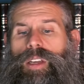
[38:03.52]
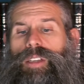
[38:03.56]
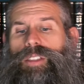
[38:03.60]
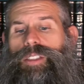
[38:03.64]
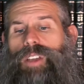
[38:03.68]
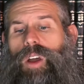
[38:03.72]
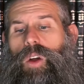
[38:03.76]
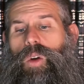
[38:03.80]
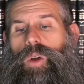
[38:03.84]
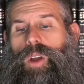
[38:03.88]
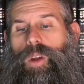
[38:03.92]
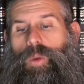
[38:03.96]

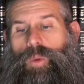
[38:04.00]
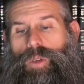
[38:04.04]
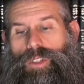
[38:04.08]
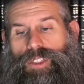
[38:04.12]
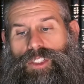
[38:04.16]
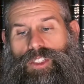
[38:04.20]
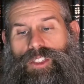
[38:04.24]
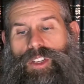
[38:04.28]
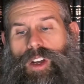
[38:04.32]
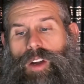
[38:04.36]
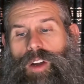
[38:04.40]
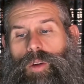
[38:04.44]
So it will
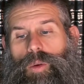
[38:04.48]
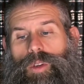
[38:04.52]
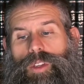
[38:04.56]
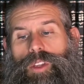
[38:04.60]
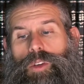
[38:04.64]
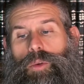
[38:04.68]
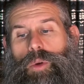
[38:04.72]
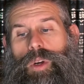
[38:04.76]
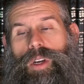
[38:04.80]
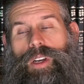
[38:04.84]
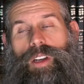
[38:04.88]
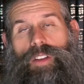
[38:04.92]
start with the
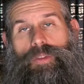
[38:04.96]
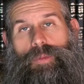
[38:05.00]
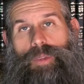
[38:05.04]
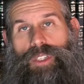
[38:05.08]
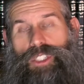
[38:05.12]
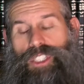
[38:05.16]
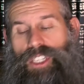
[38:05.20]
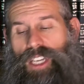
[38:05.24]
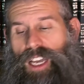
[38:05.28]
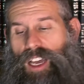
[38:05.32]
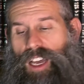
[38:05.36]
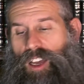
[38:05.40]
work of
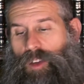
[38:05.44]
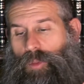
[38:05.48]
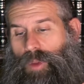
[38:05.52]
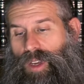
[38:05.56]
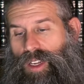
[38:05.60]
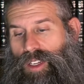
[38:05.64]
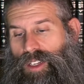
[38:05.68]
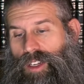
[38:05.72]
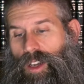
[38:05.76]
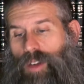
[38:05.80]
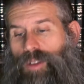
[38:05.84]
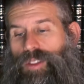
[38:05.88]
Mashiach
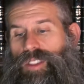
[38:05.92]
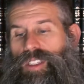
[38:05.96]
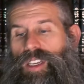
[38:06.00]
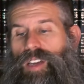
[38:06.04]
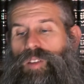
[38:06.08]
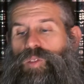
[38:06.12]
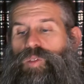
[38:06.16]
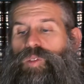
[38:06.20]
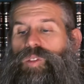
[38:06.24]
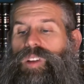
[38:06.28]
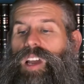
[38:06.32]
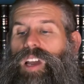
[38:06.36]
ben
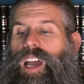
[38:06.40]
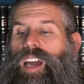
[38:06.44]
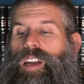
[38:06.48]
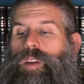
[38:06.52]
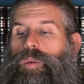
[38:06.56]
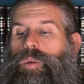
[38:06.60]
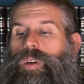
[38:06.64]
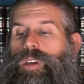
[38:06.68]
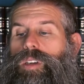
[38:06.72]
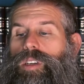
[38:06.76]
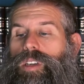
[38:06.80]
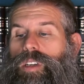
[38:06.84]
Yosef, and it
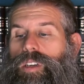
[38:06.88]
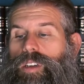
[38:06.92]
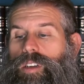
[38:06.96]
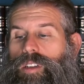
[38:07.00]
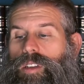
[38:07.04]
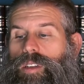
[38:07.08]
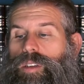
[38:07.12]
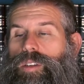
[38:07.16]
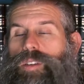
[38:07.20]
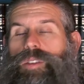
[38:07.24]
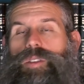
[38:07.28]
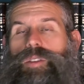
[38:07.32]
will
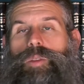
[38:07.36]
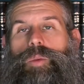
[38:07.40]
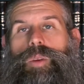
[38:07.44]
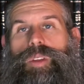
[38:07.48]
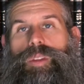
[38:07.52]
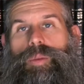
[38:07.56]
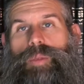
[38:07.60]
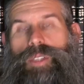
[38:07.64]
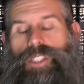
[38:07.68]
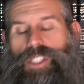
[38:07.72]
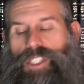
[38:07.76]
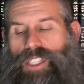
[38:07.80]
conclude with
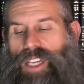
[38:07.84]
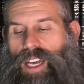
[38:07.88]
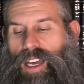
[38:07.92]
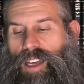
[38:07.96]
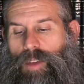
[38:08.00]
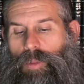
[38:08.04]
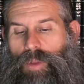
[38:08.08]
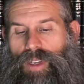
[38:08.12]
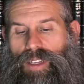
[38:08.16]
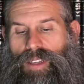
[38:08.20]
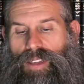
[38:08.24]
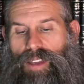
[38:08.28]

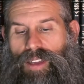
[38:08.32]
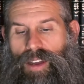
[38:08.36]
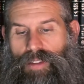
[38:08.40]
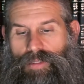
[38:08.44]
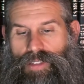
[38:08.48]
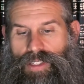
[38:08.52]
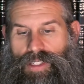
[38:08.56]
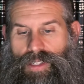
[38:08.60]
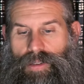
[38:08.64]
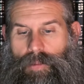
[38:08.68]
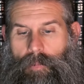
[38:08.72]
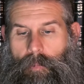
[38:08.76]
Mashiach ben
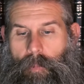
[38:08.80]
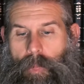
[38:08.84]
David.